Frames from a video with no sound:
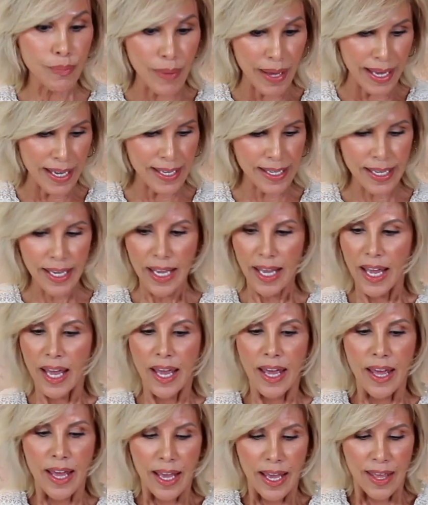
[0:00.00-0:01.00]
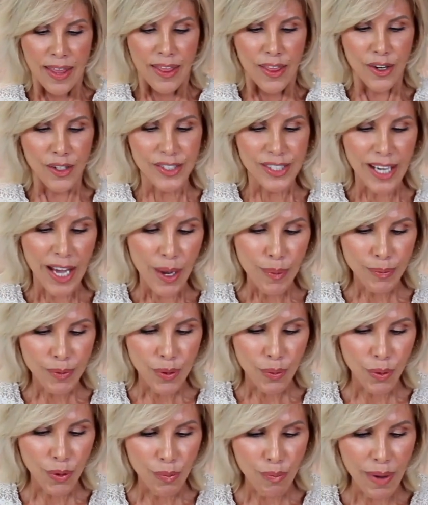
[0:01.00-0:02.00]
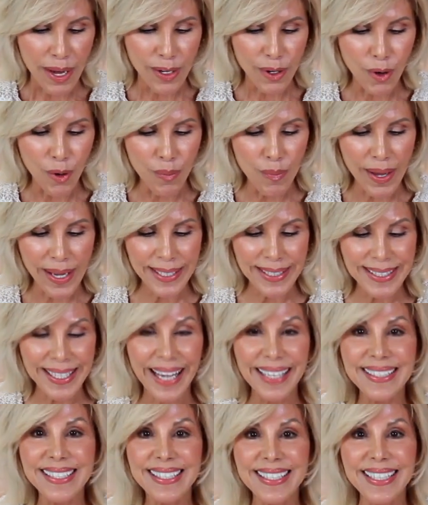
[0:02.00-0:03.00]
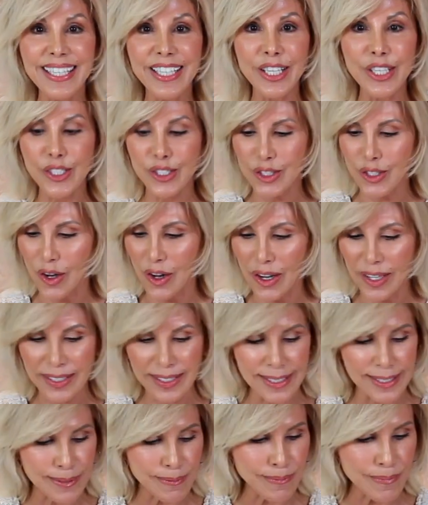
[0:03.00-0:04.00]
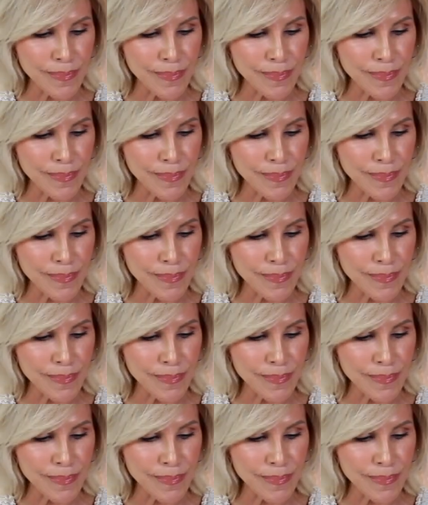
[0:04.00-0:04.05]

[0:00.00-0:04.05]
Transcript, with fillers: make. They're topped with my homemade tzatziki sauce.